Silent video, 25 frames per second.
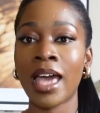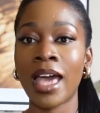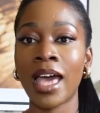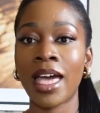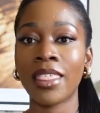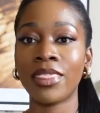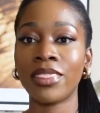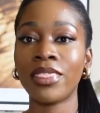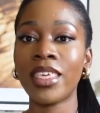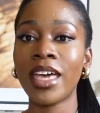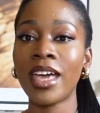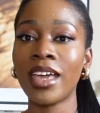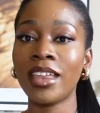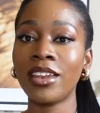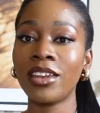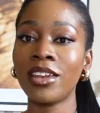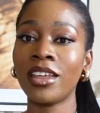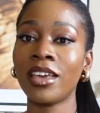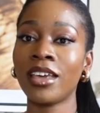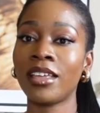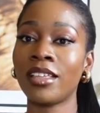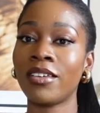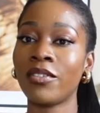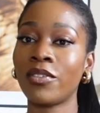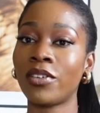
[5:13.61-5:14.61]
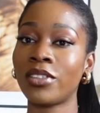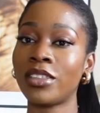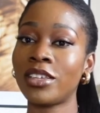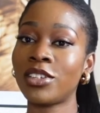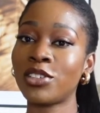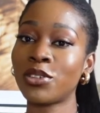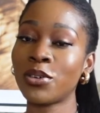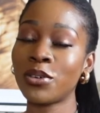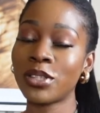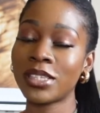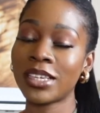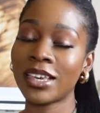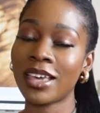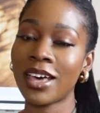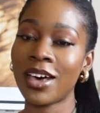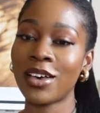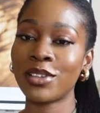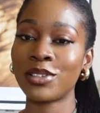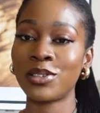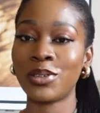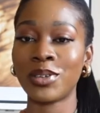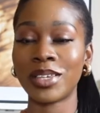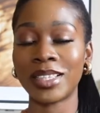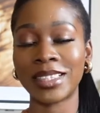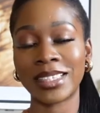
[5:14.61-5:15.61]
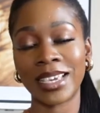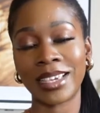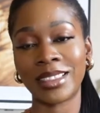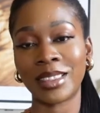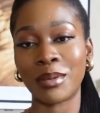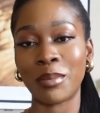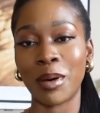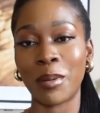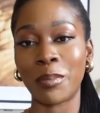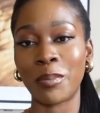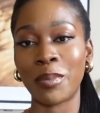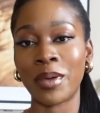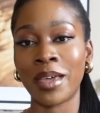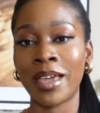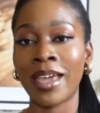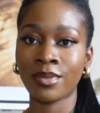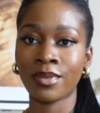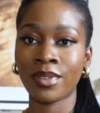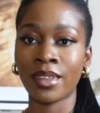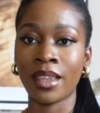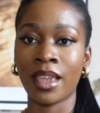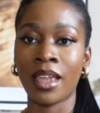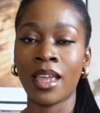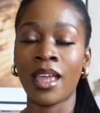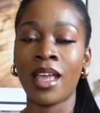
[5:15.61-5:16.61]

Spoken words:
and then for the shorter girls you can take them off.